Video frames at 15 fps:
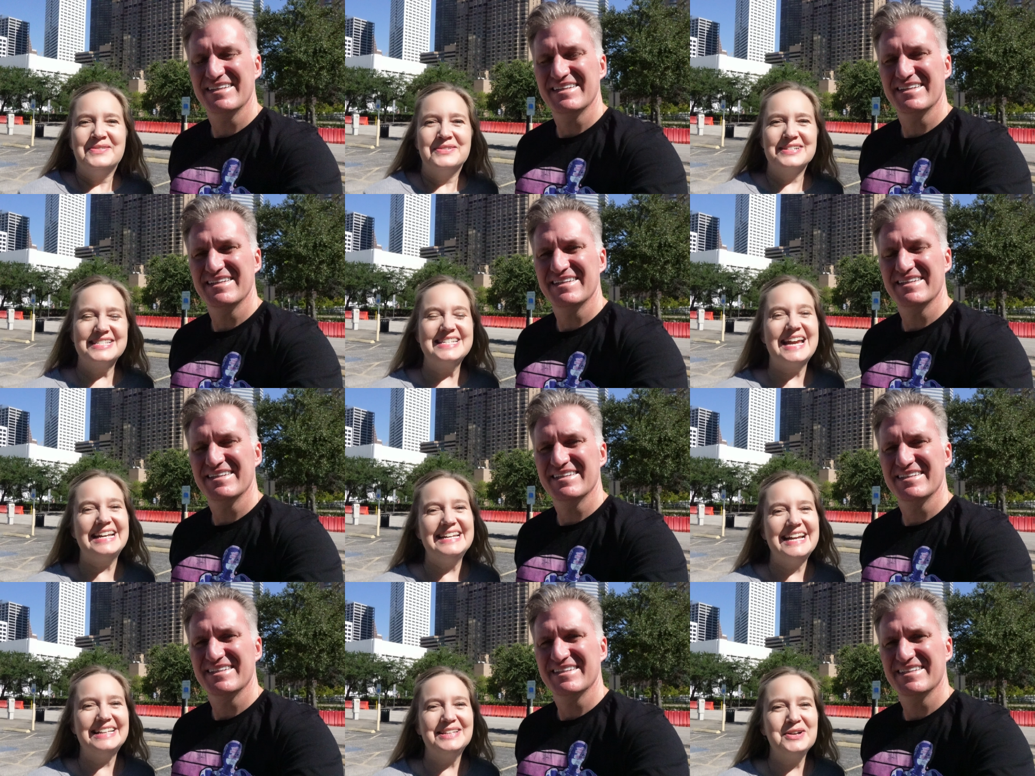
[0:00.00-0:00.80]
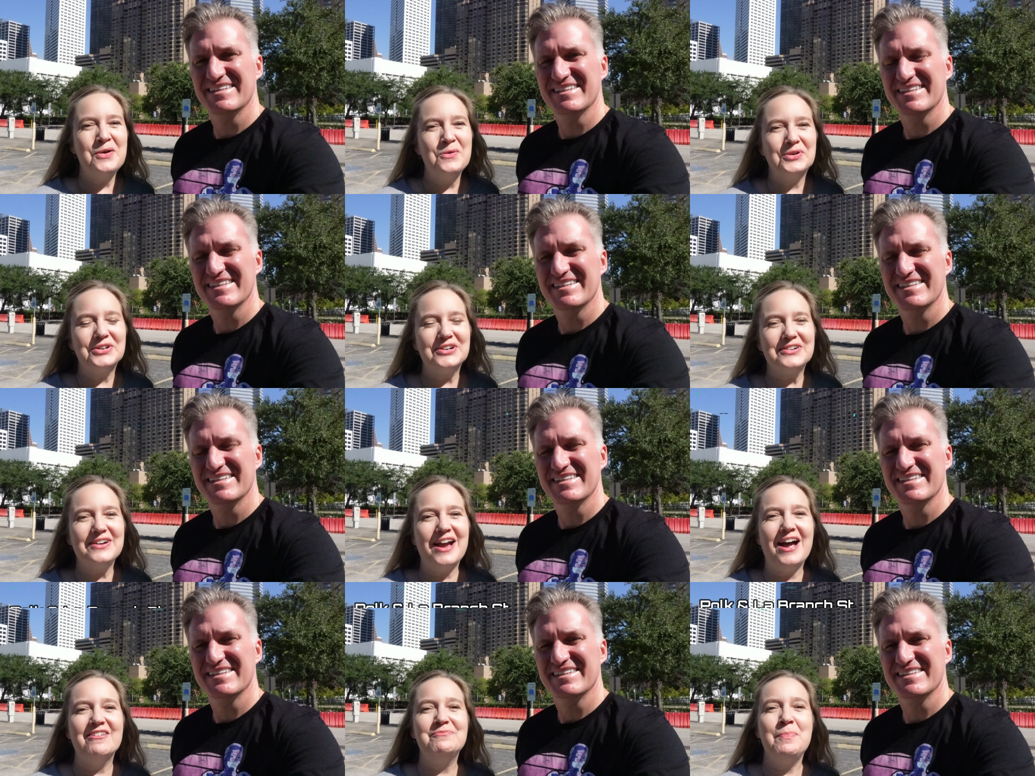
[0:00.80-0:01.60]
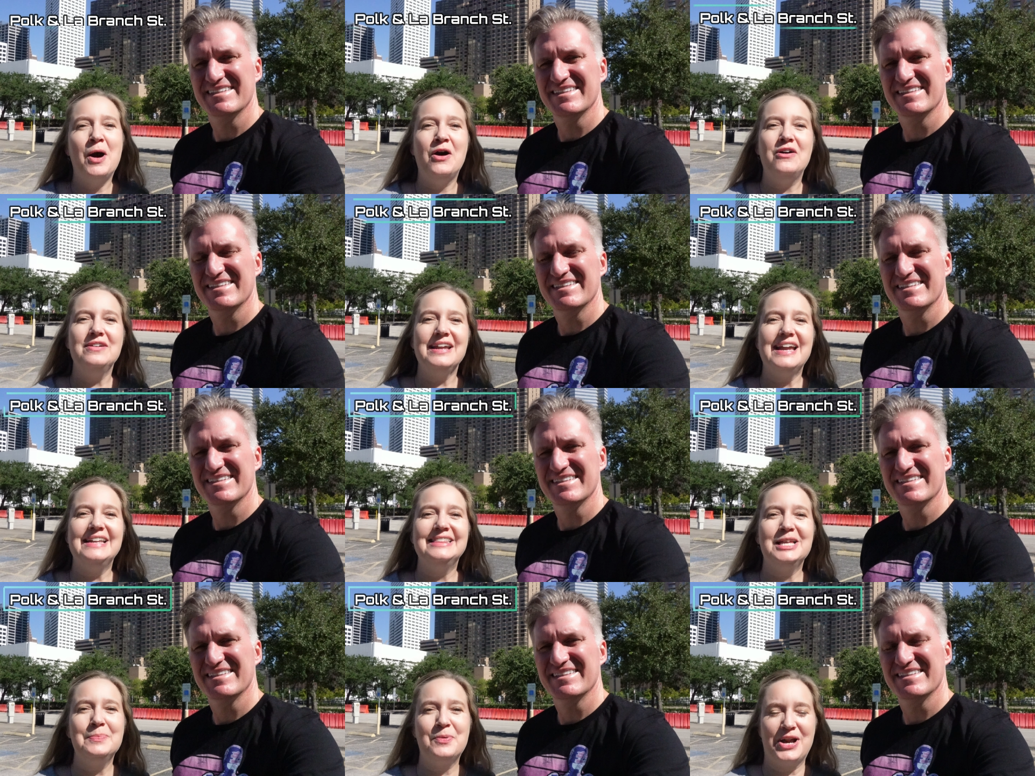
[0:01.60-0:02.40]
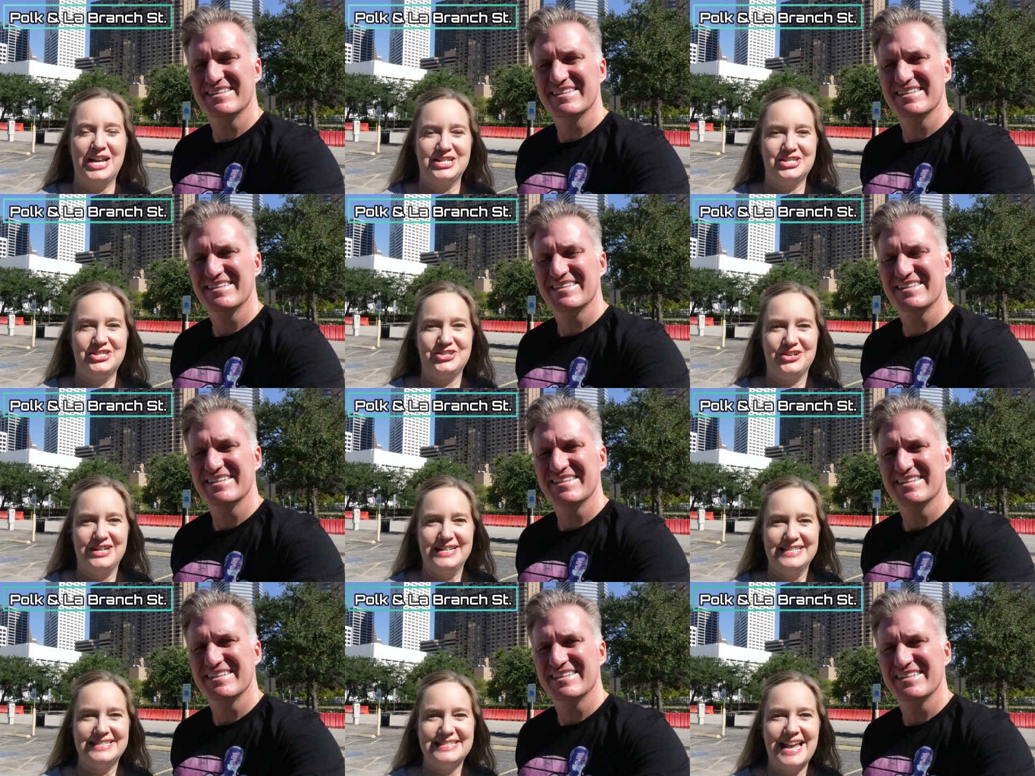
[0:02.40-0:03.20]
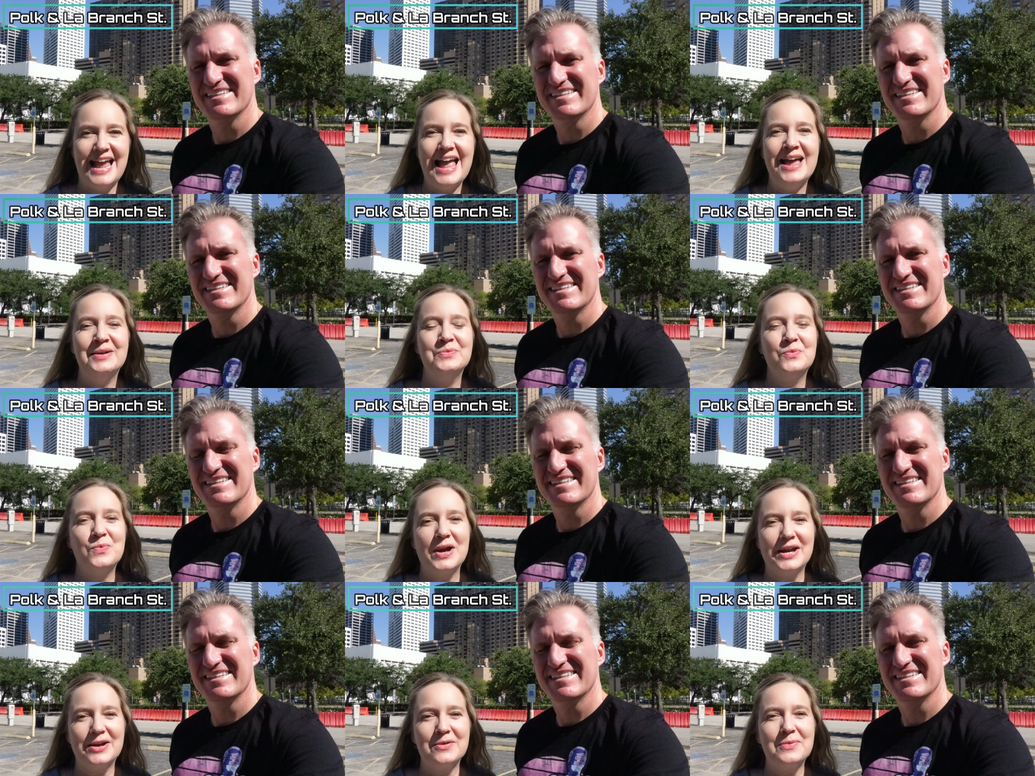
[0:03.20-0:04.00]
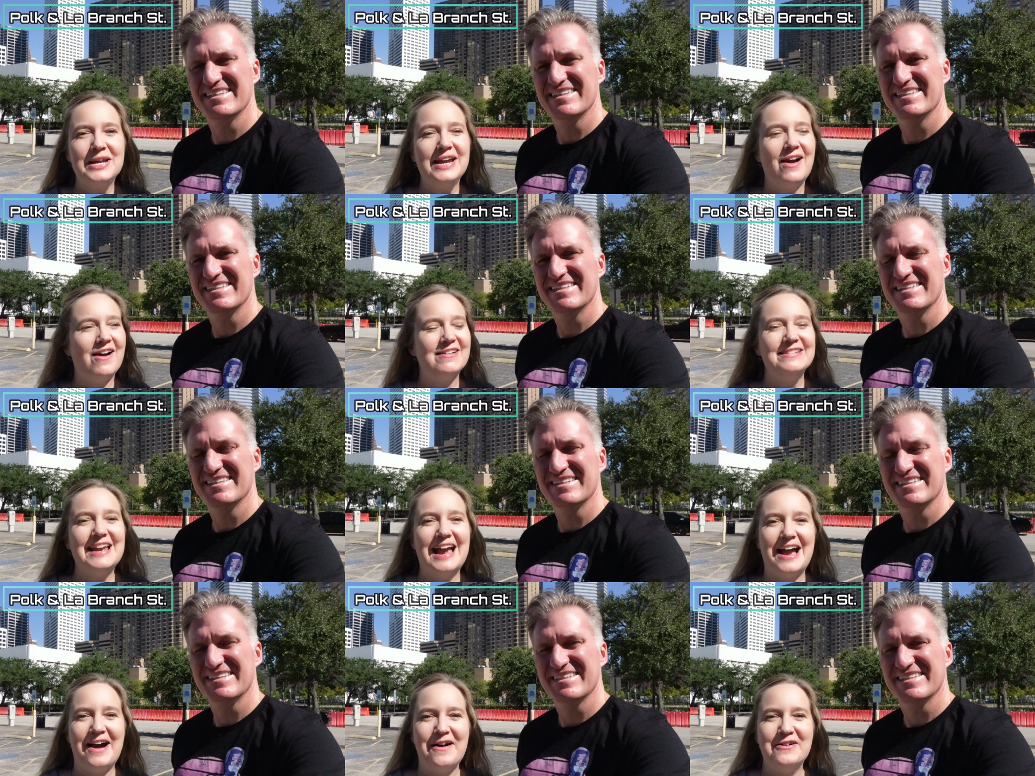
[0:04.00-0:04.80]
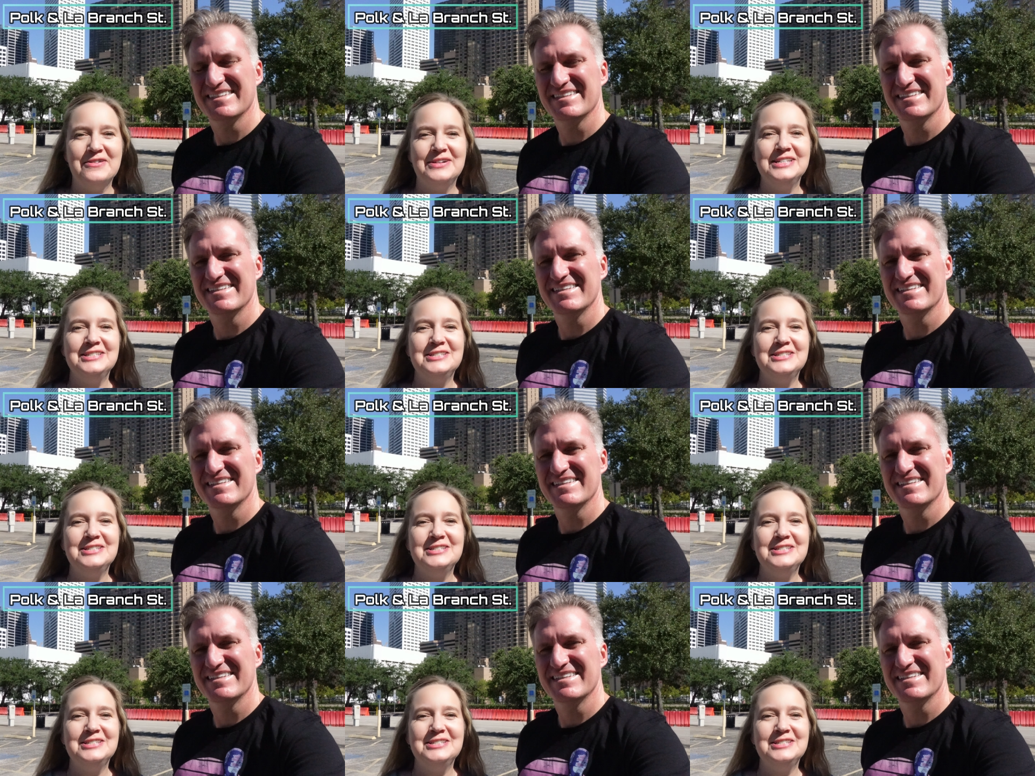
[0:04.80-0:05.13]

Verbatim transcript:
Speaker 1: We're We're standing at the corner of Polk and La Branch Streets, and where we are now